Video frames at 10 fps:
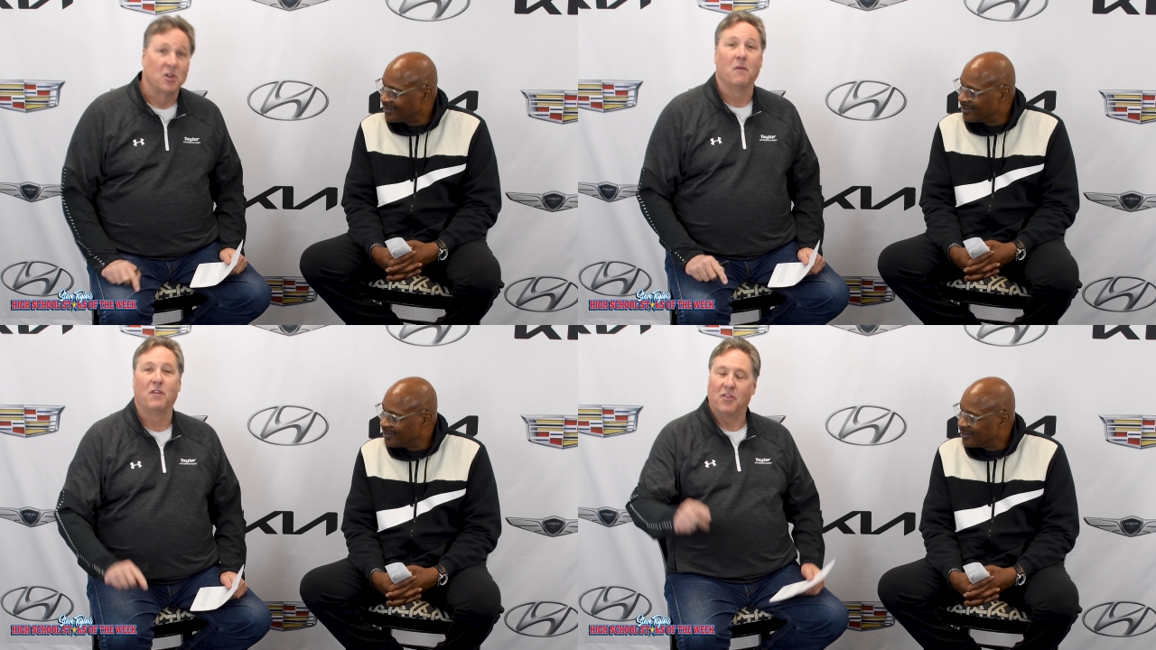
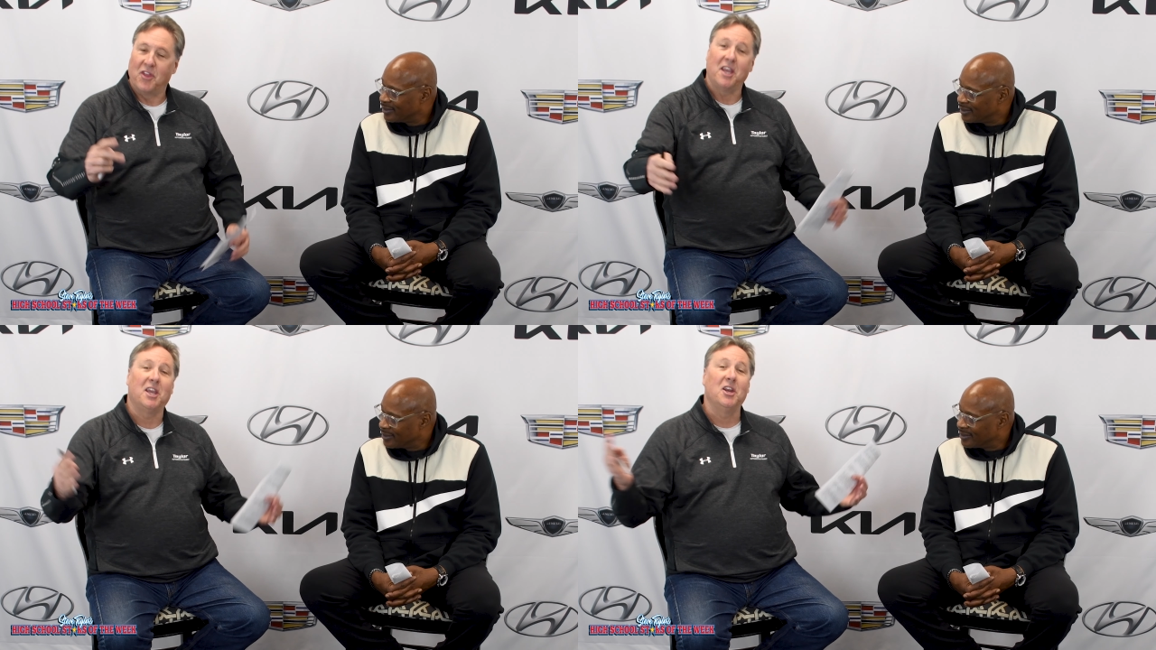Speaker 1: So if you
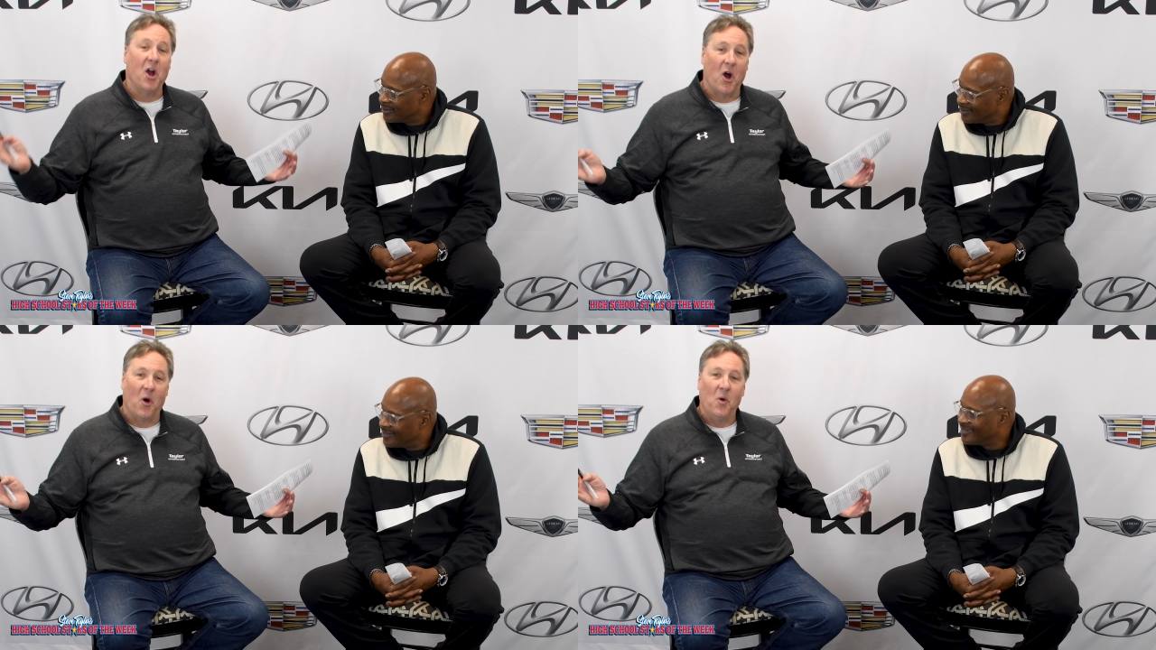think you
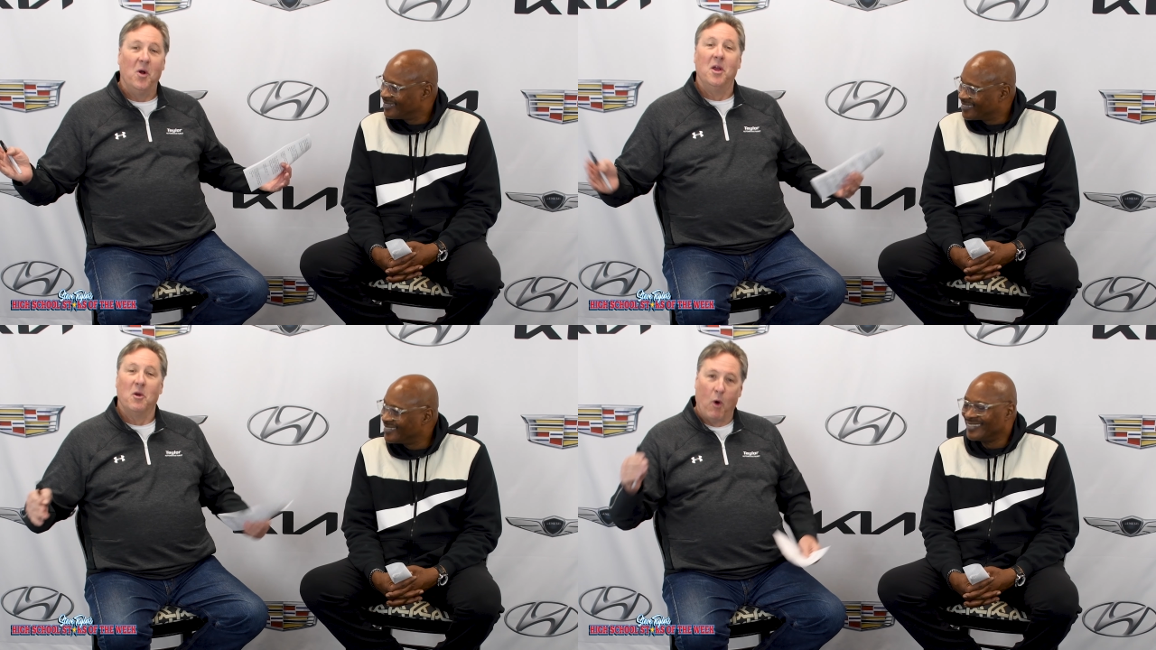
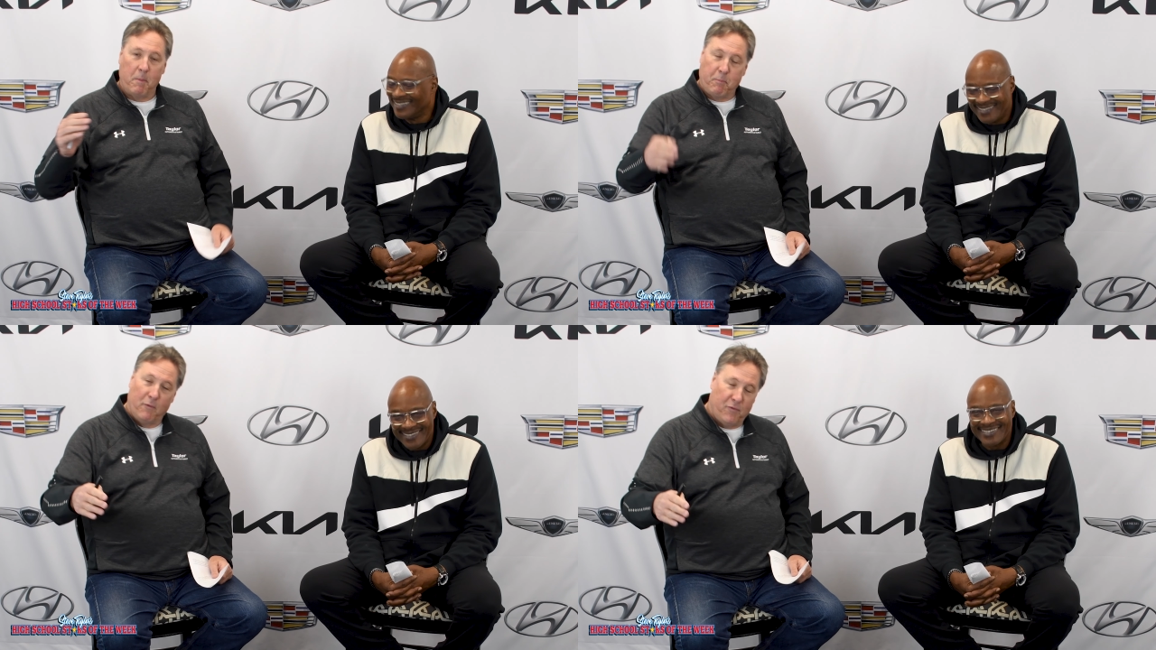know,
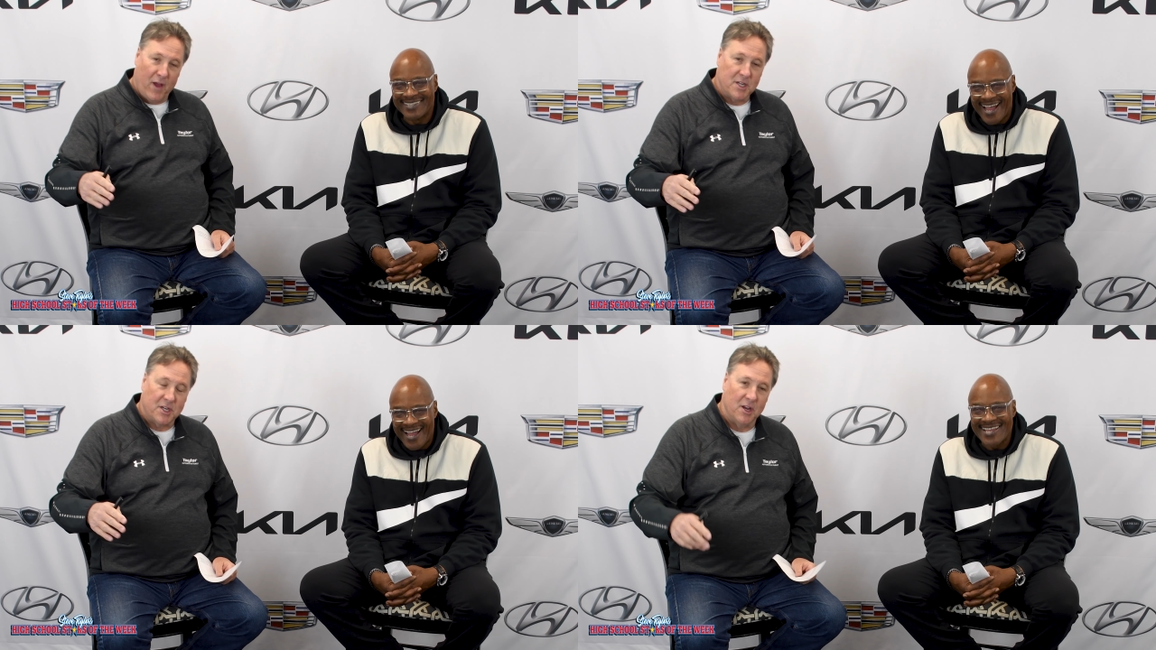what
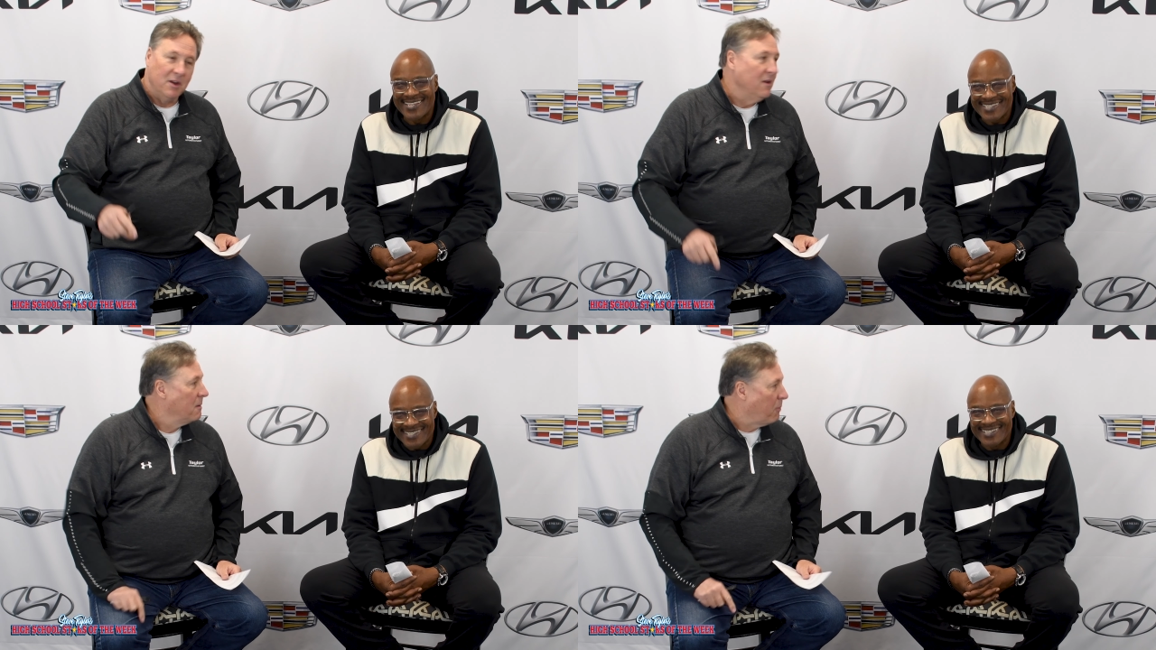profession nice.